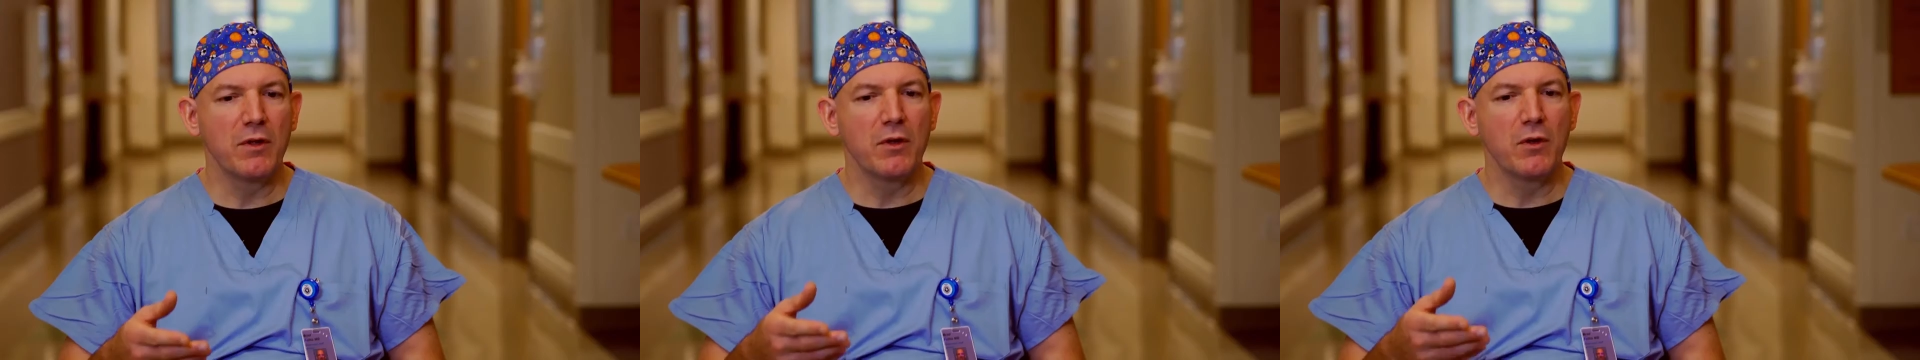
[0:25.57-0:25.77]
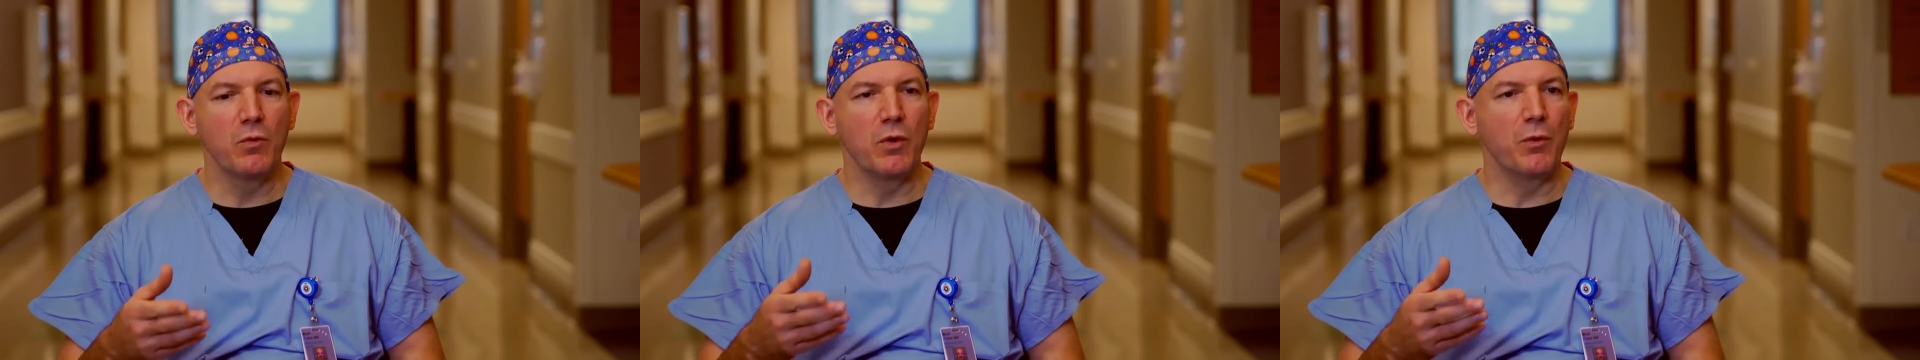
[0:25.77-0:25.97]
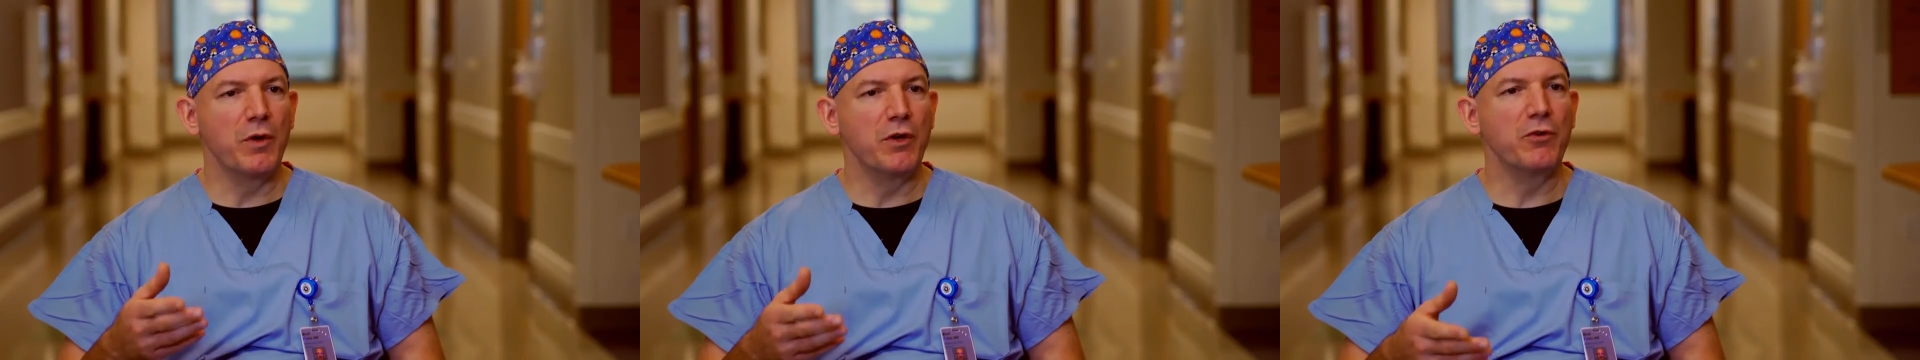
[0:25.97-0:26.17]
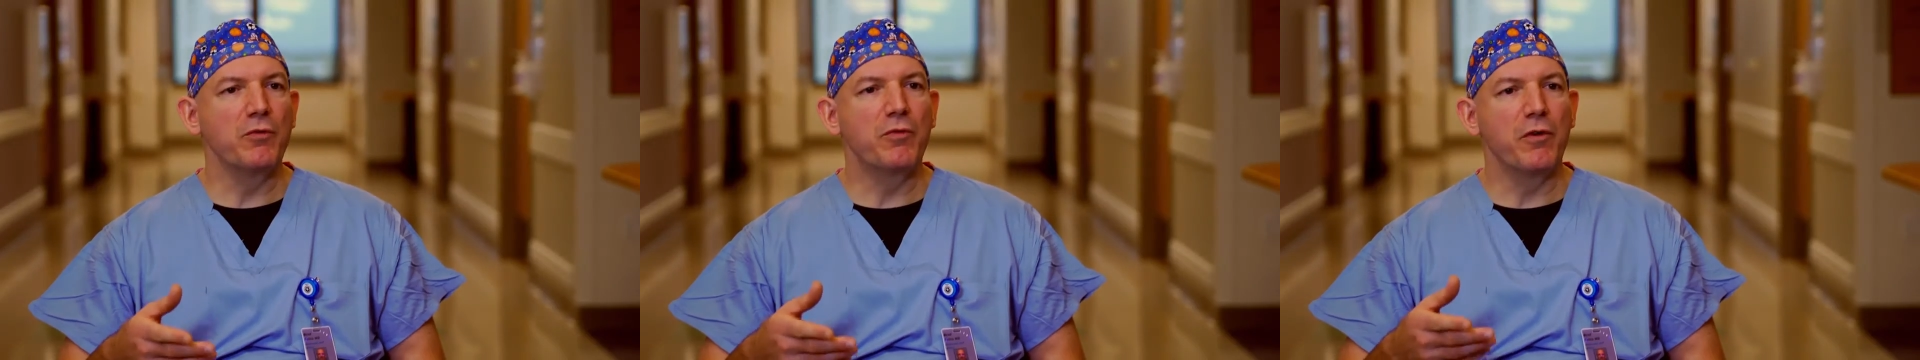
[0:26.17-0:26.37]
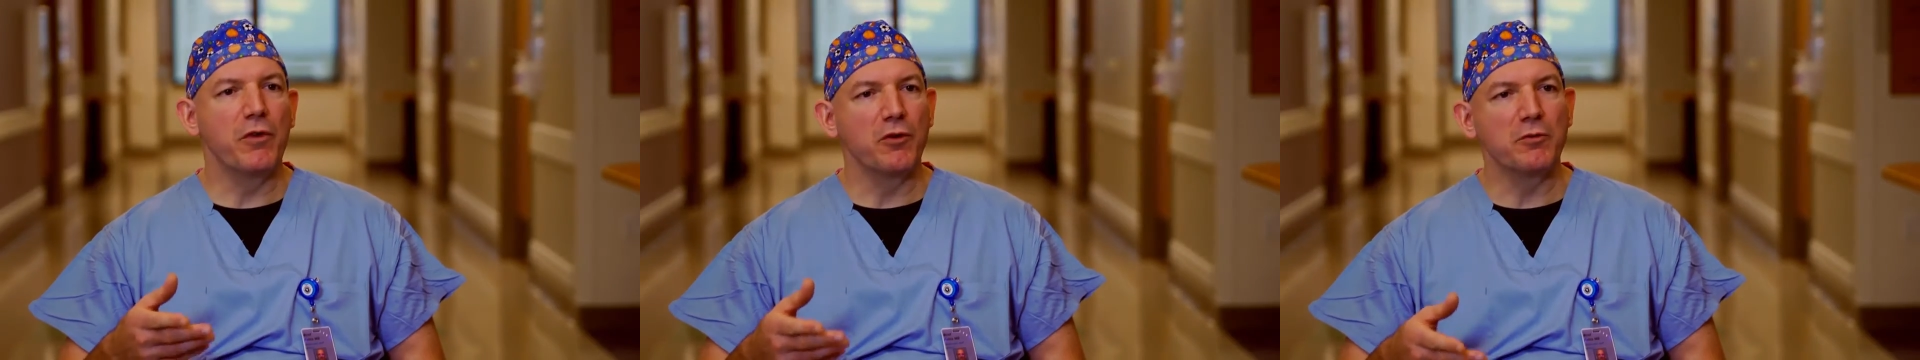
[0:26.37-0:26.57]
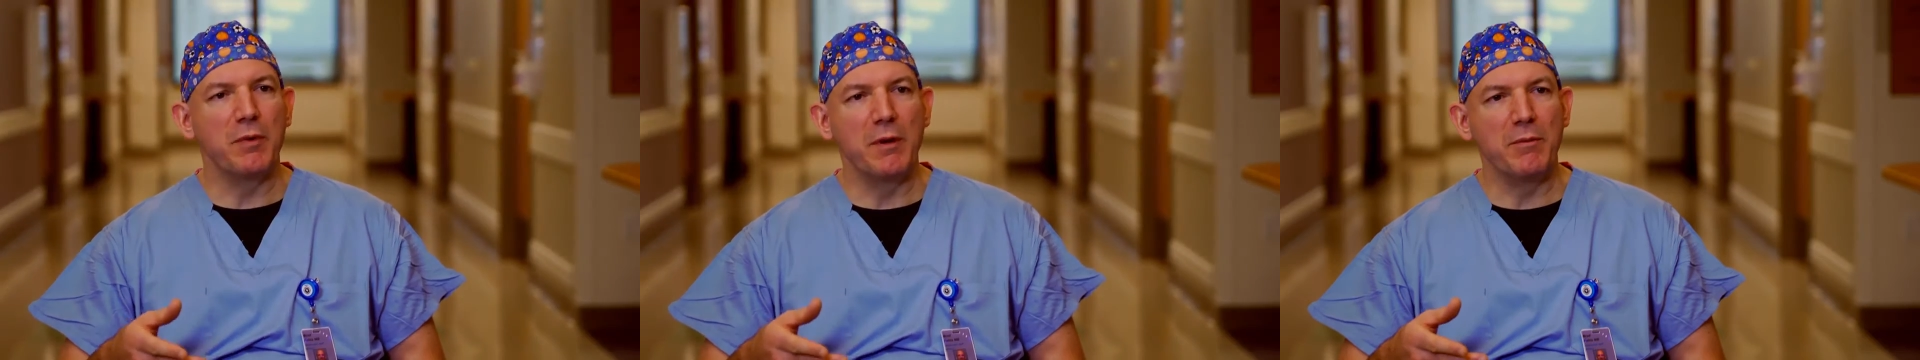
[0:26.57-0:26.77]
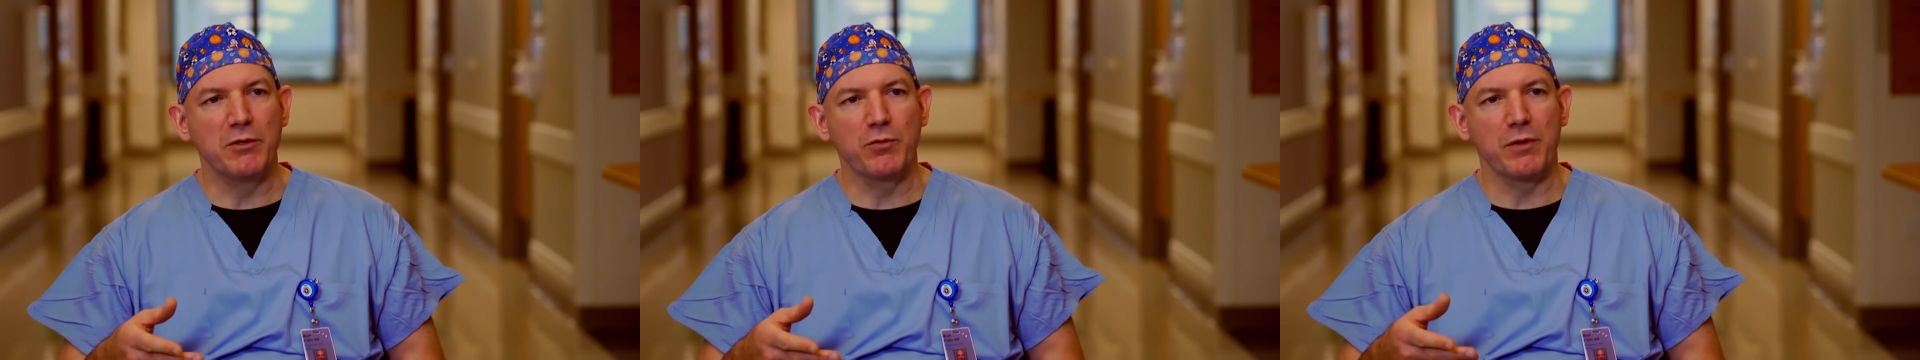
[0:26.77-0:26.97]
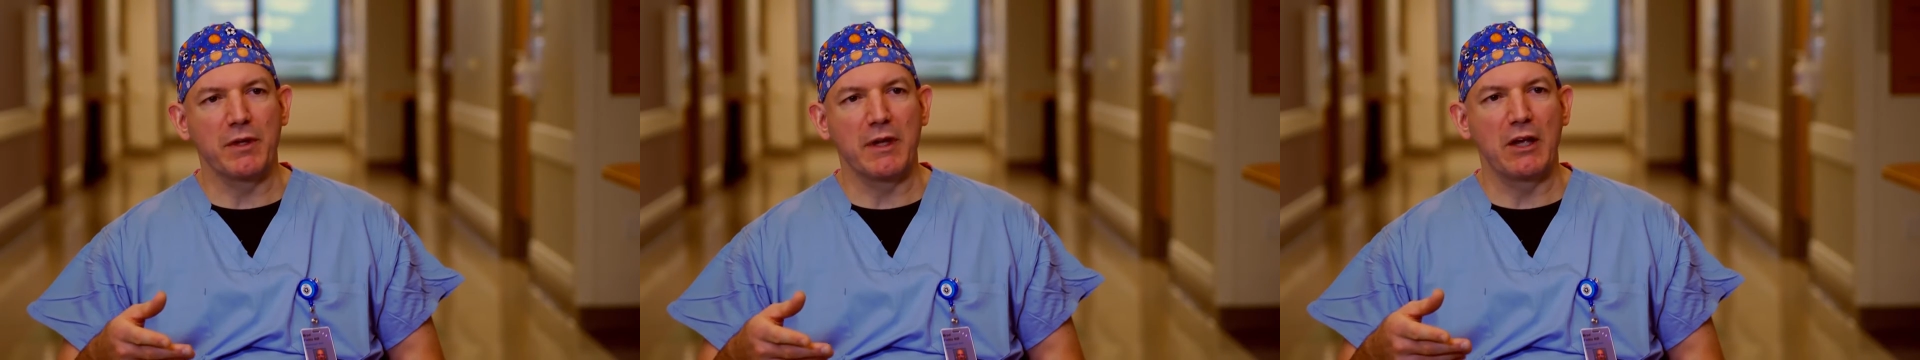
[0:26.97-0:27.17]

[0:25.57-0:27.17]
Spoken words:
What we do for those babies with